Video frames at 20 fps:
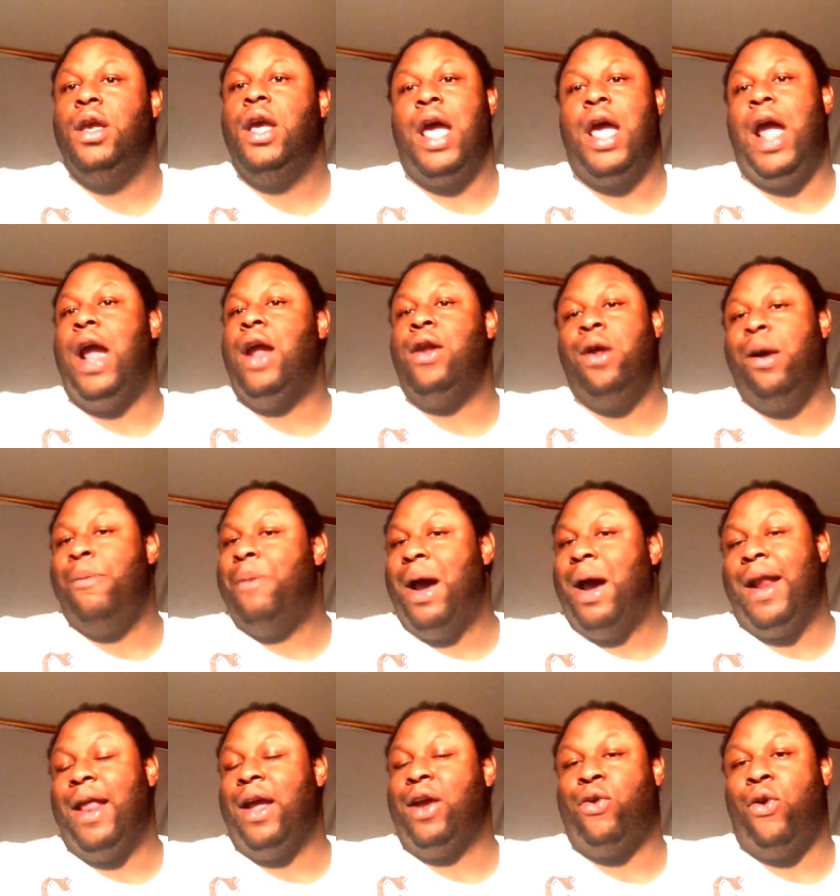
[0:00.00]
Ain't
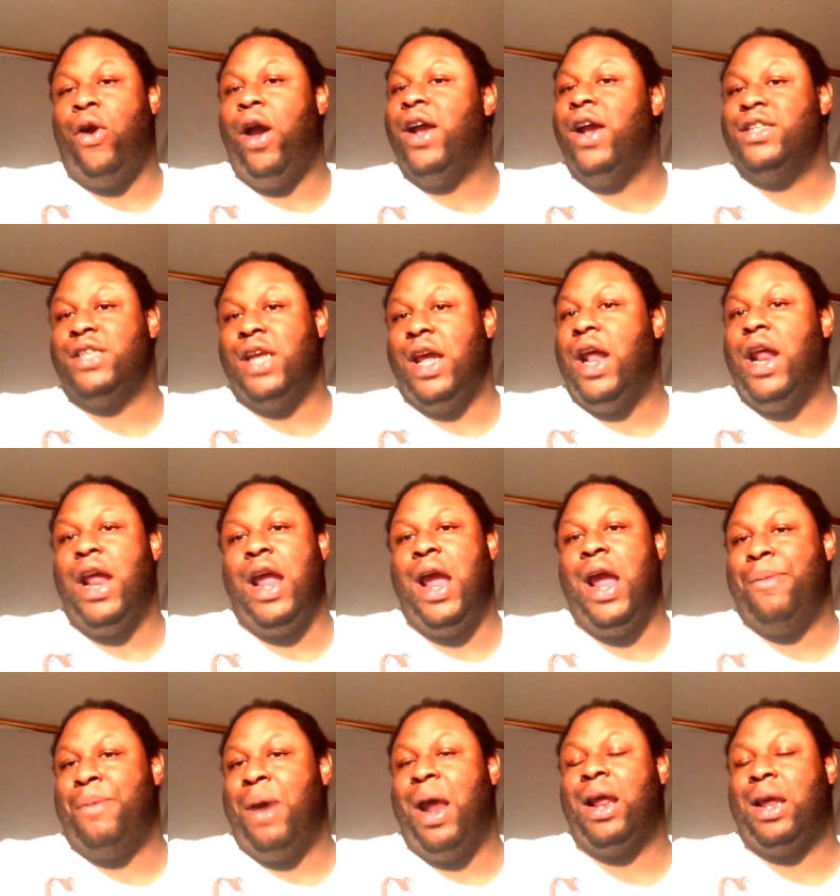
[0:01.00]
nobody crazy and
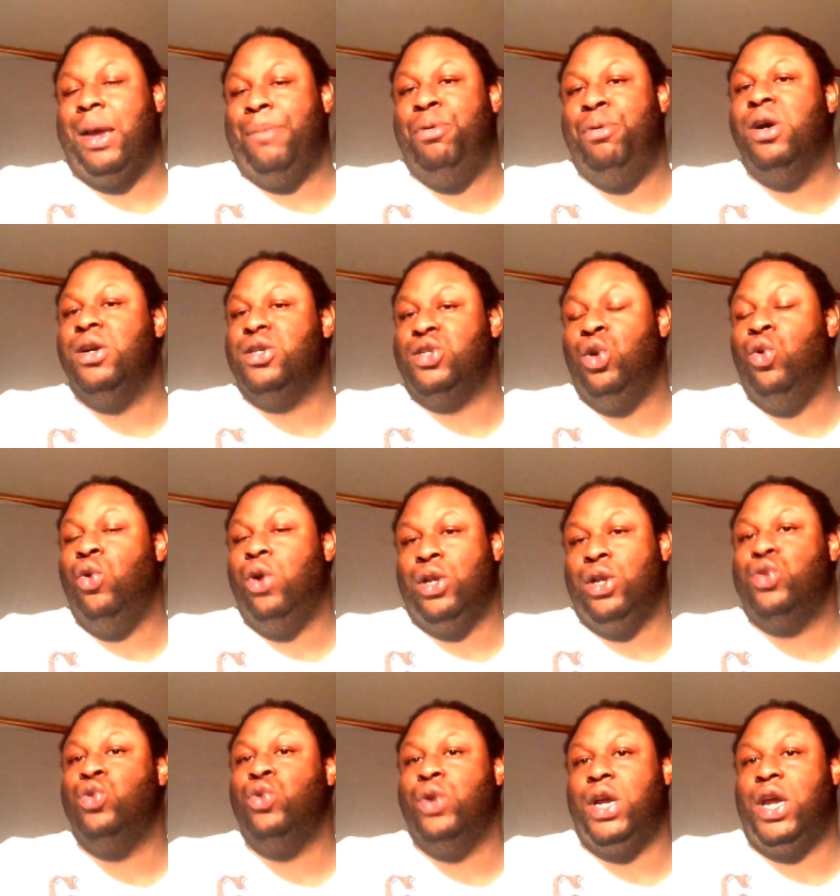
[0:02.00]
everybody can put two and
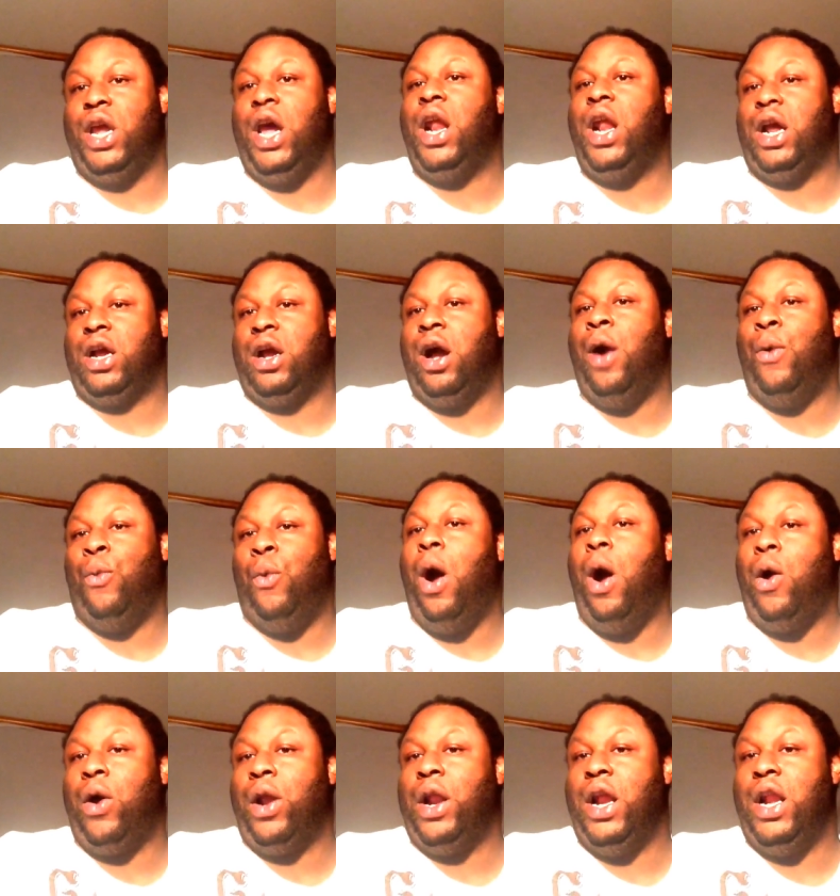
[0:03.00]
two together come
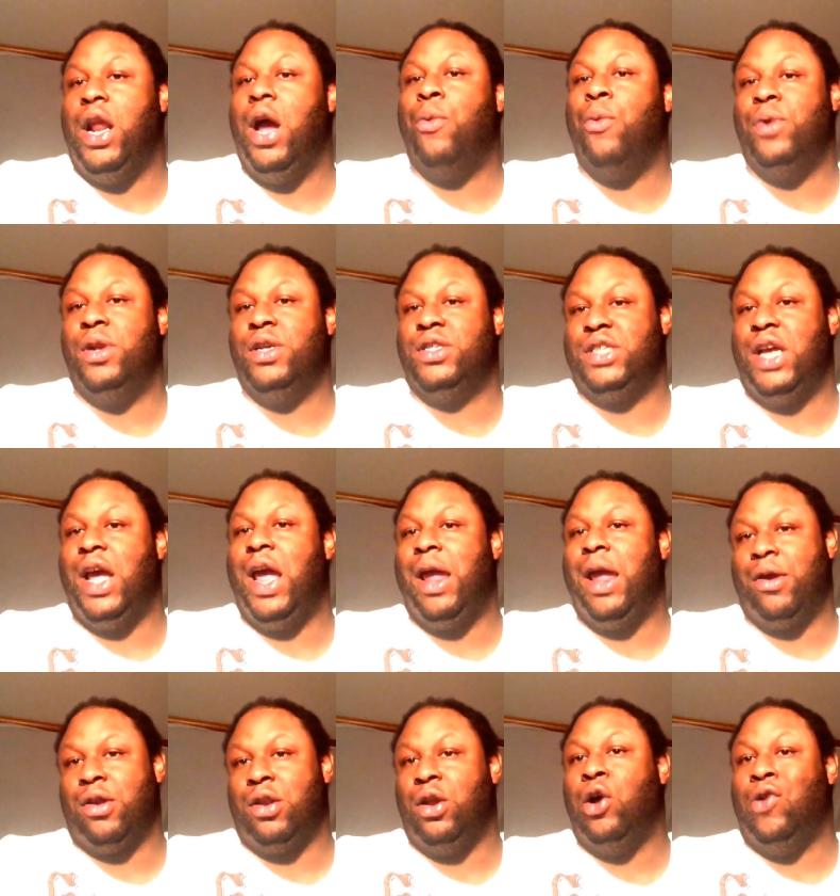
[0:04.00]
walking in there with the
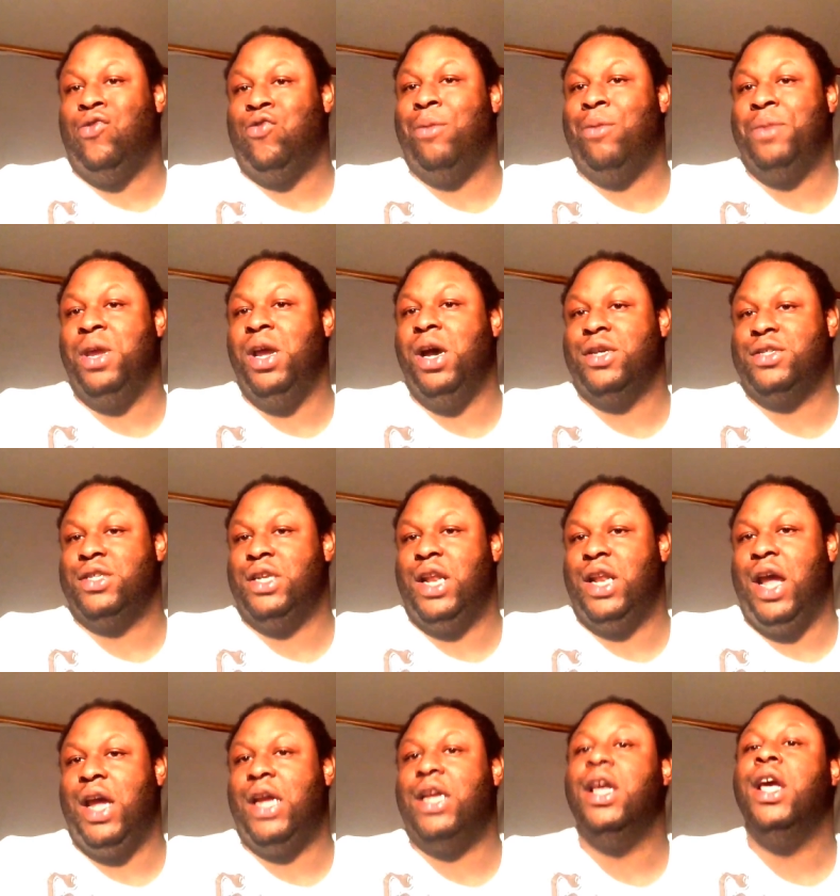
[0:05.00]
same clothes from
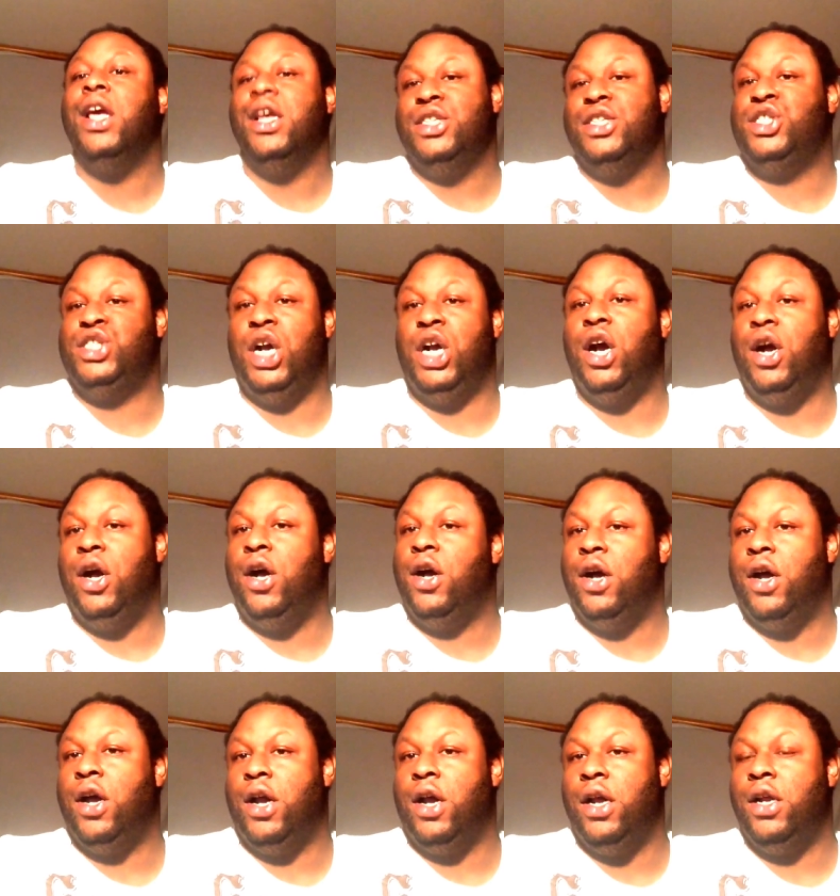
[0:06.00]
yesterday,
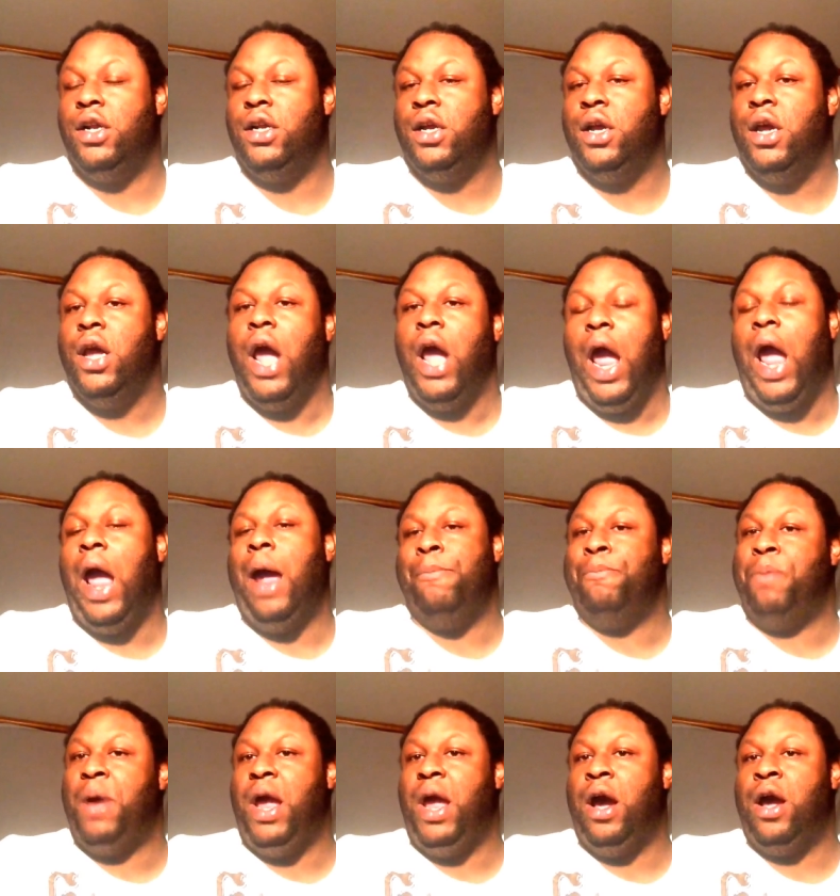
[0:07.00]
Shawn. And
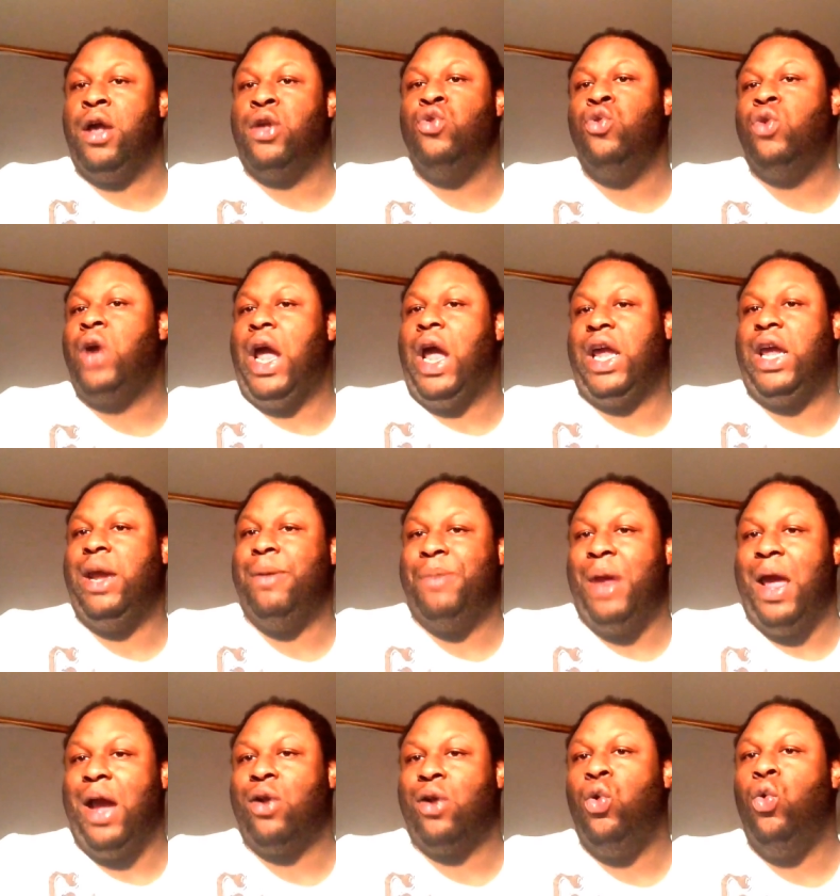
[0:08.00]
Bill, you can't keep
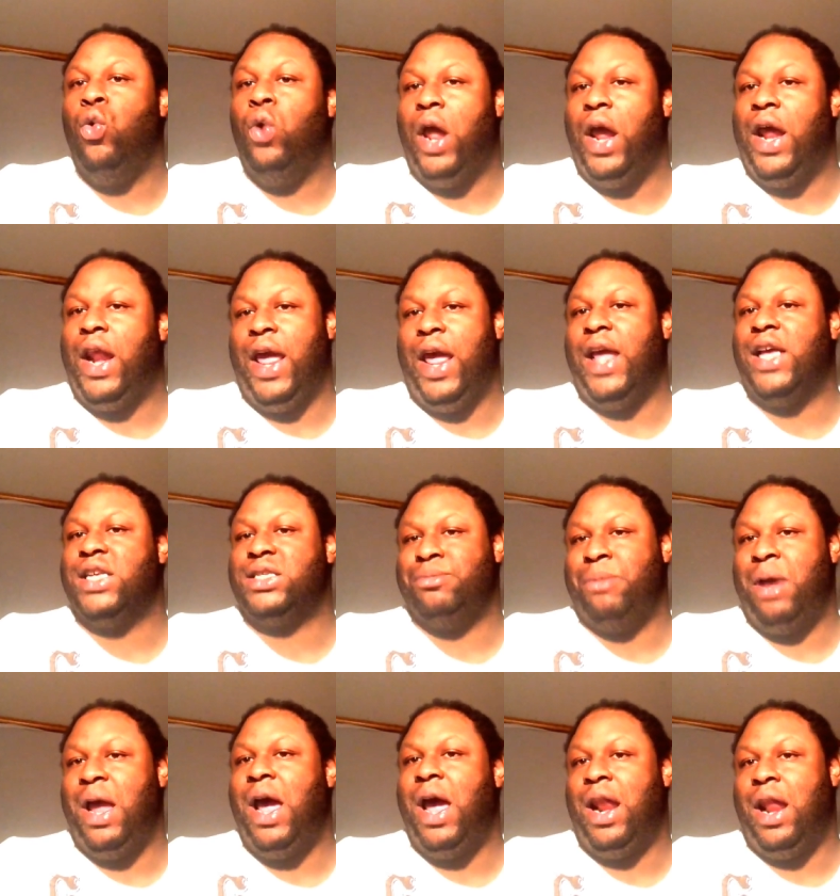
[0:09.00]
that Kool-Aid ass
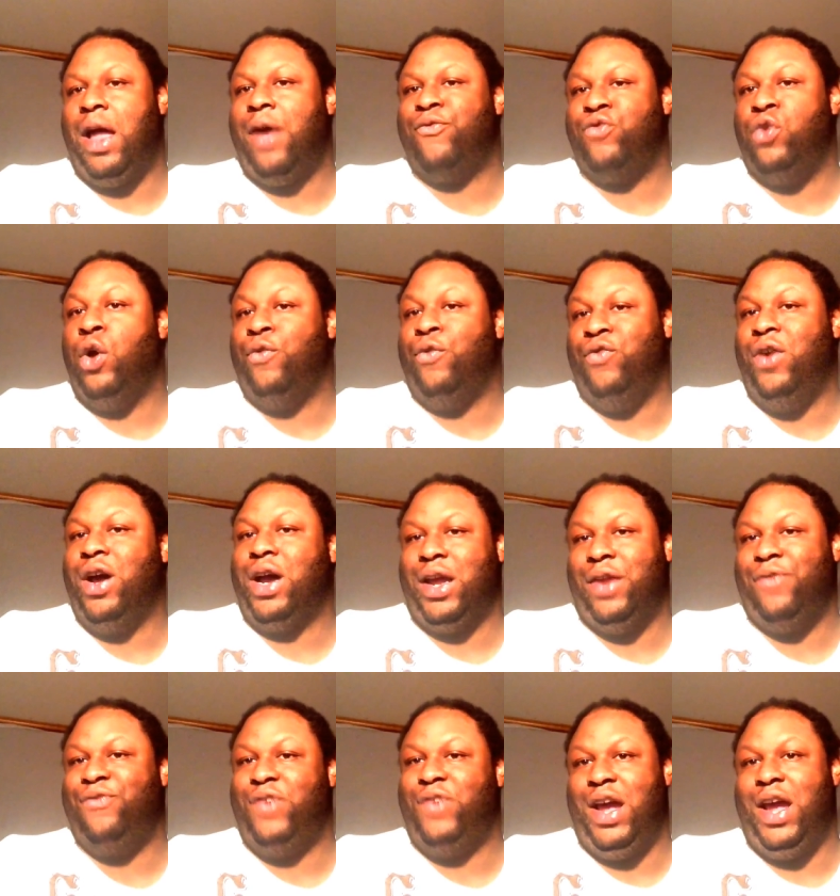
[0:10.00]
smile off your
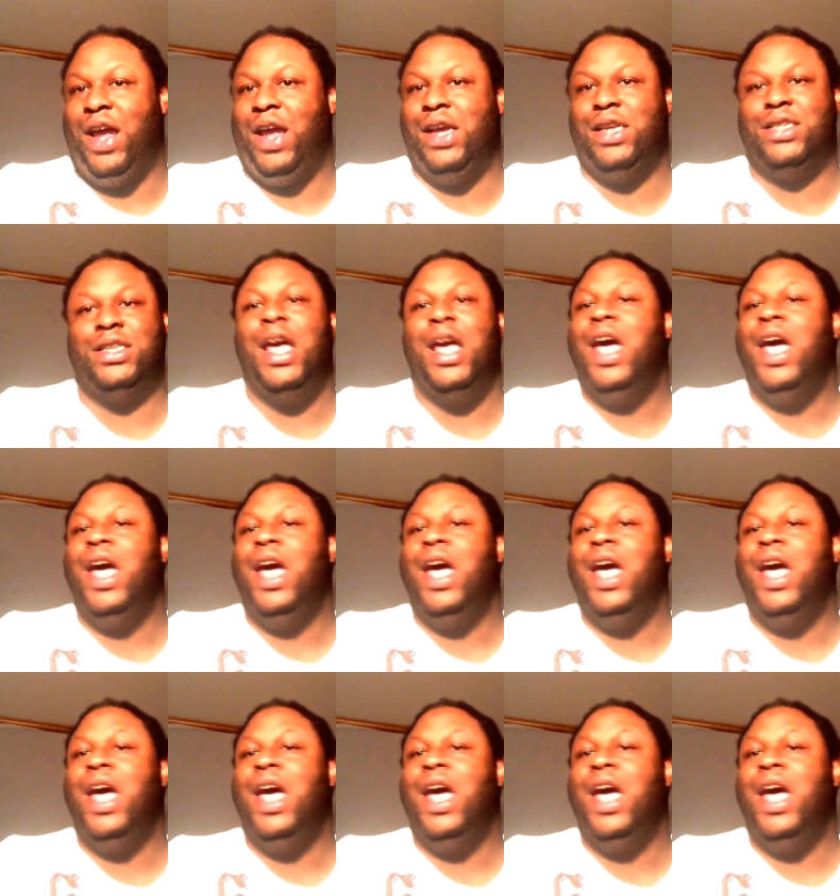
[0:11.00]
fucking face.